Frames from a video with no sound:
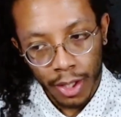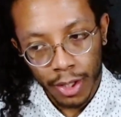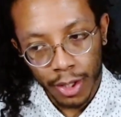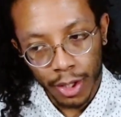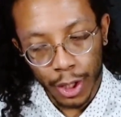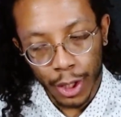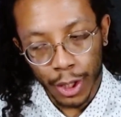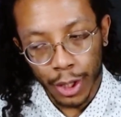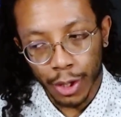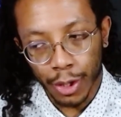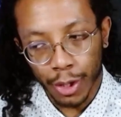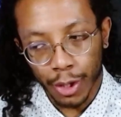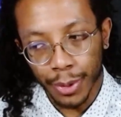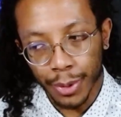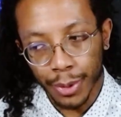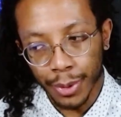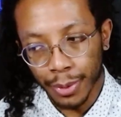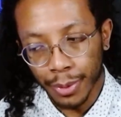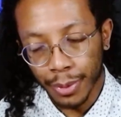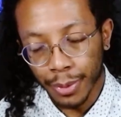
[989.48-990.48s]
do
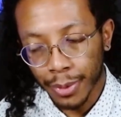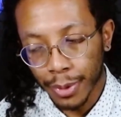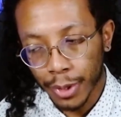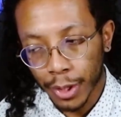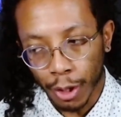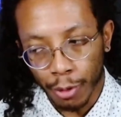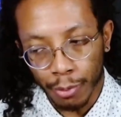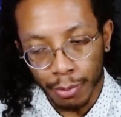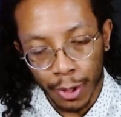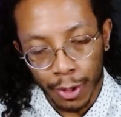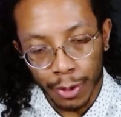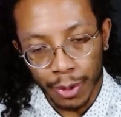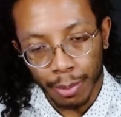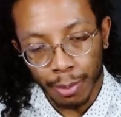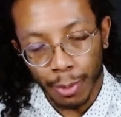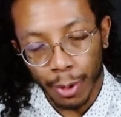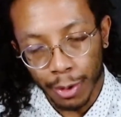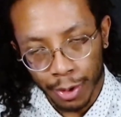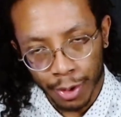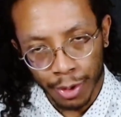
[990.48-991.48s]
you compute
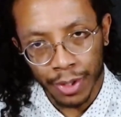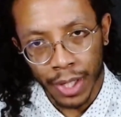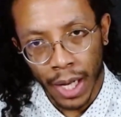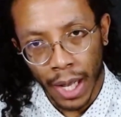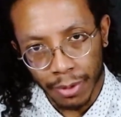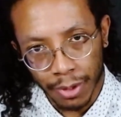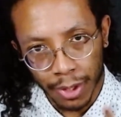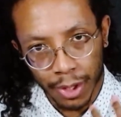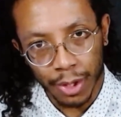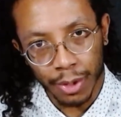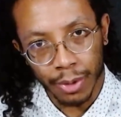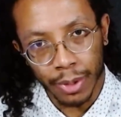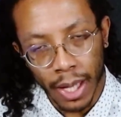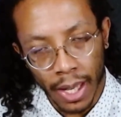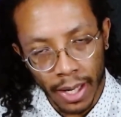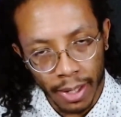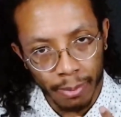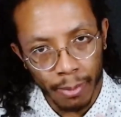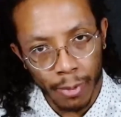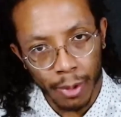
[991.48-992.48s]
emotions, how do you
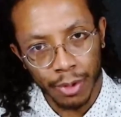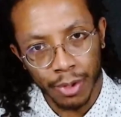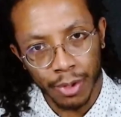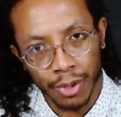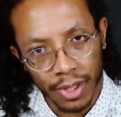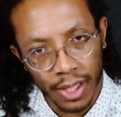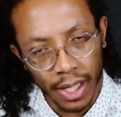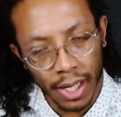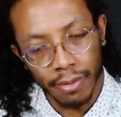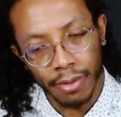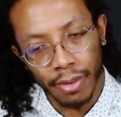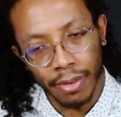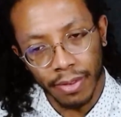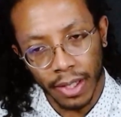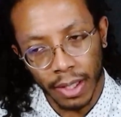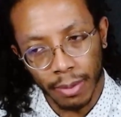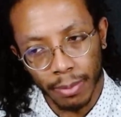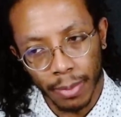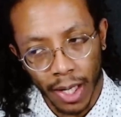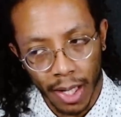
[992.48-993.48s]
get emotions and
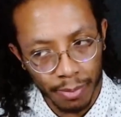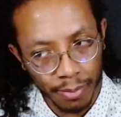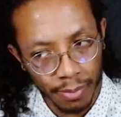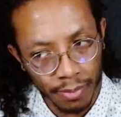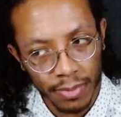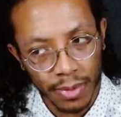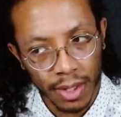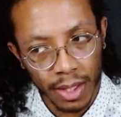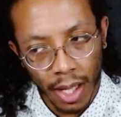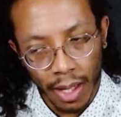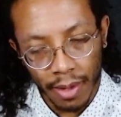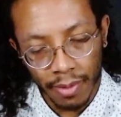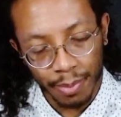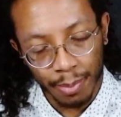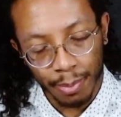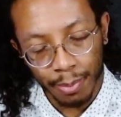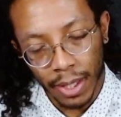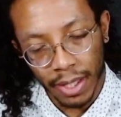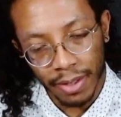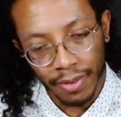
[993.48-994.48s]
everything. But I
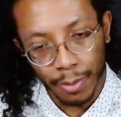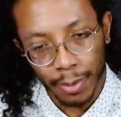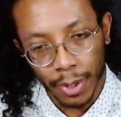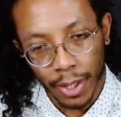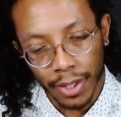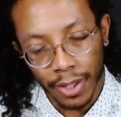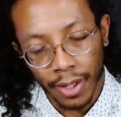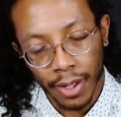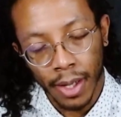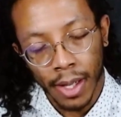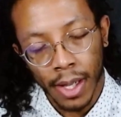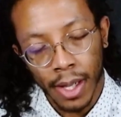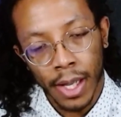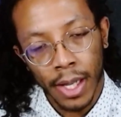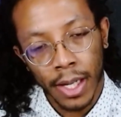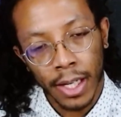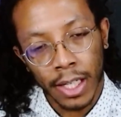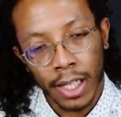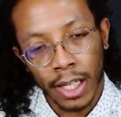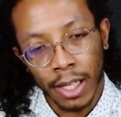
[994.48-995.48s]
believe I'm gonna
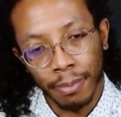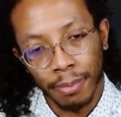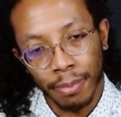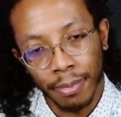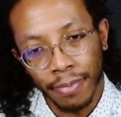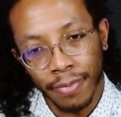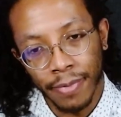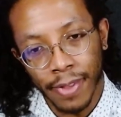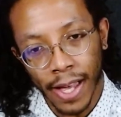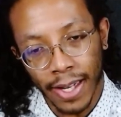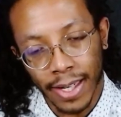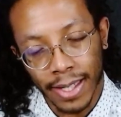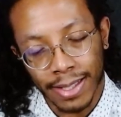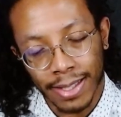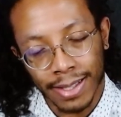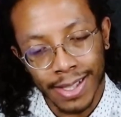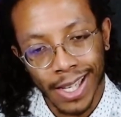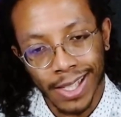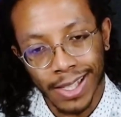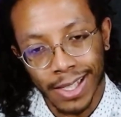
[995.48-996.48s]
keep that
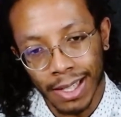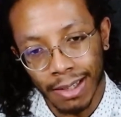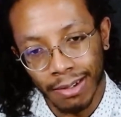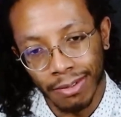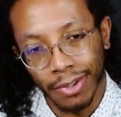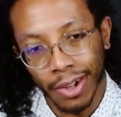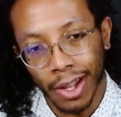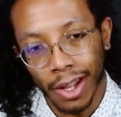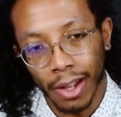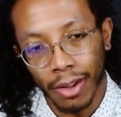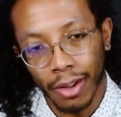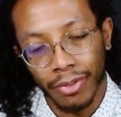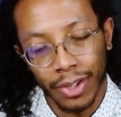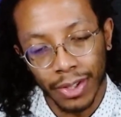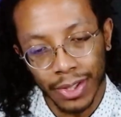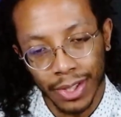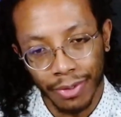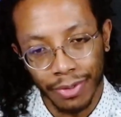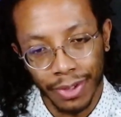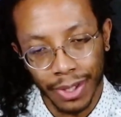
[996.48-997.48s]
extensive
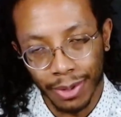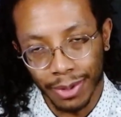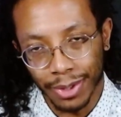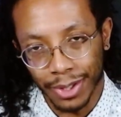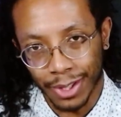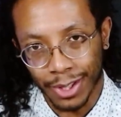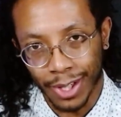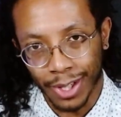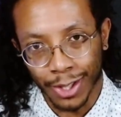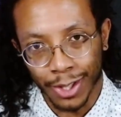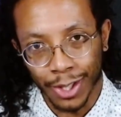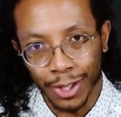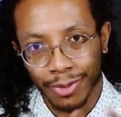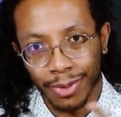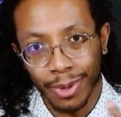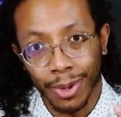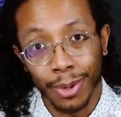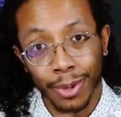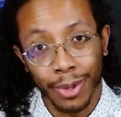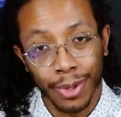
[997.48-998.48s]
philosophical discussion
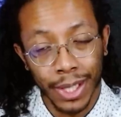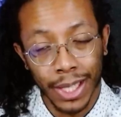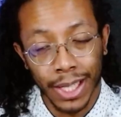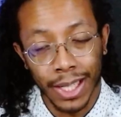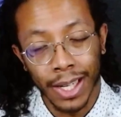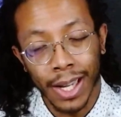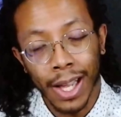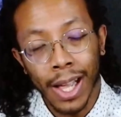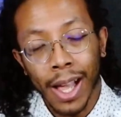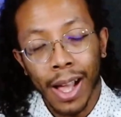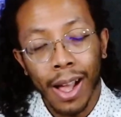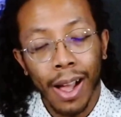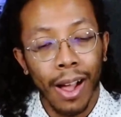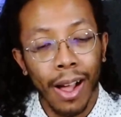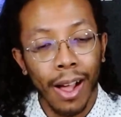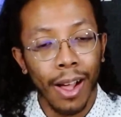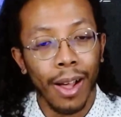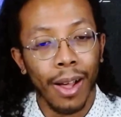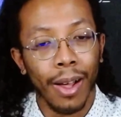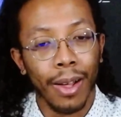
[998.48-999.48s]
for the
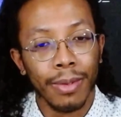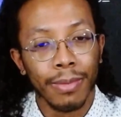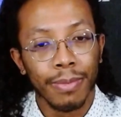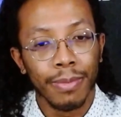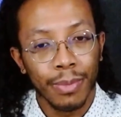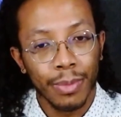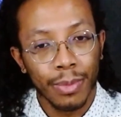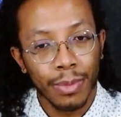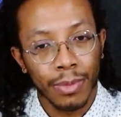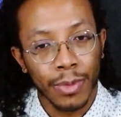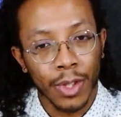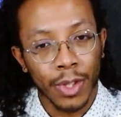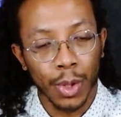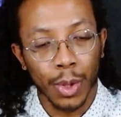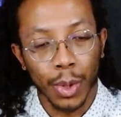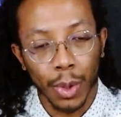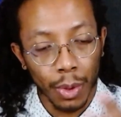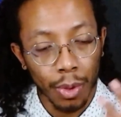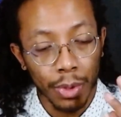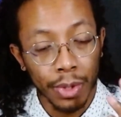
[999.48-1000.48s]

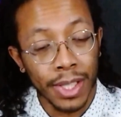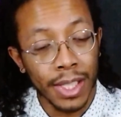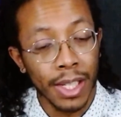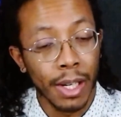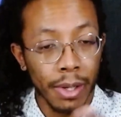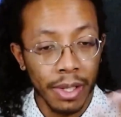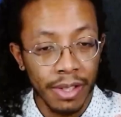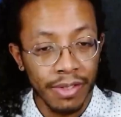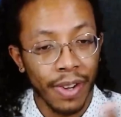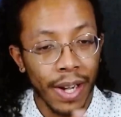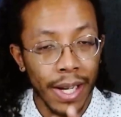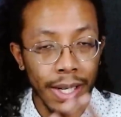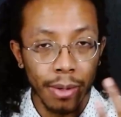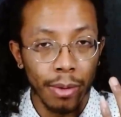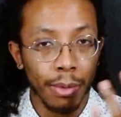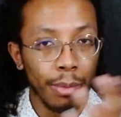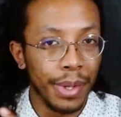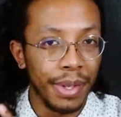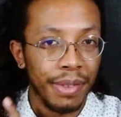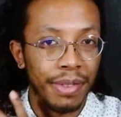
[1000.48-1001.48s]
total series final
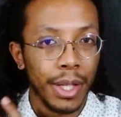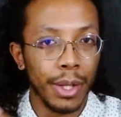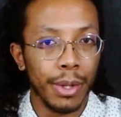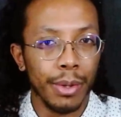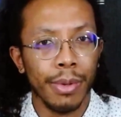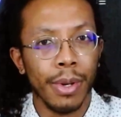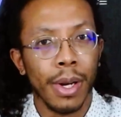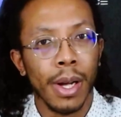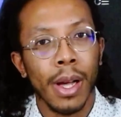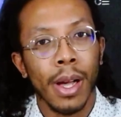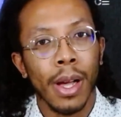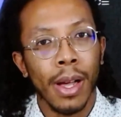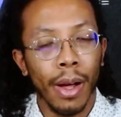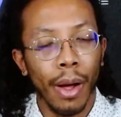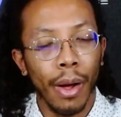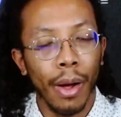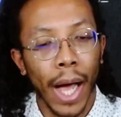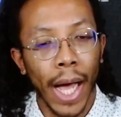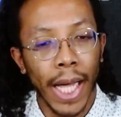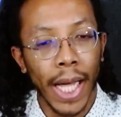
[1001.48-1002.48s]
review
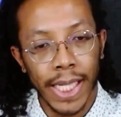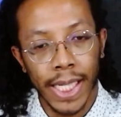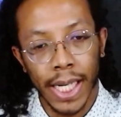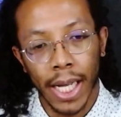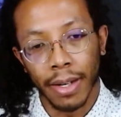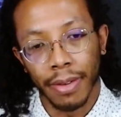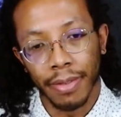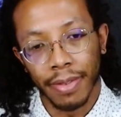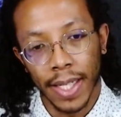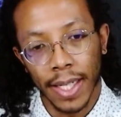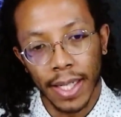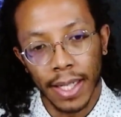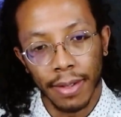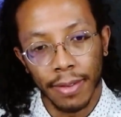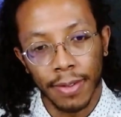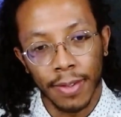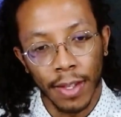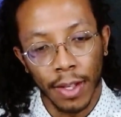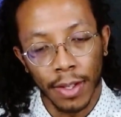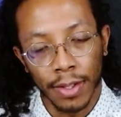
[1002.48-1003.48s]
at the end of the
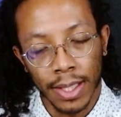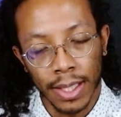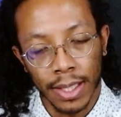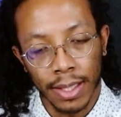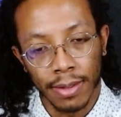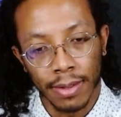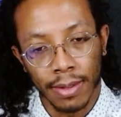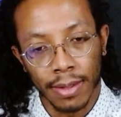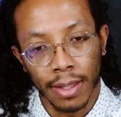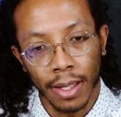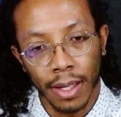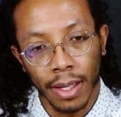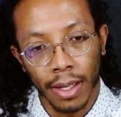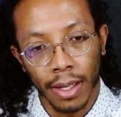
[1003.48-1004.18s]
13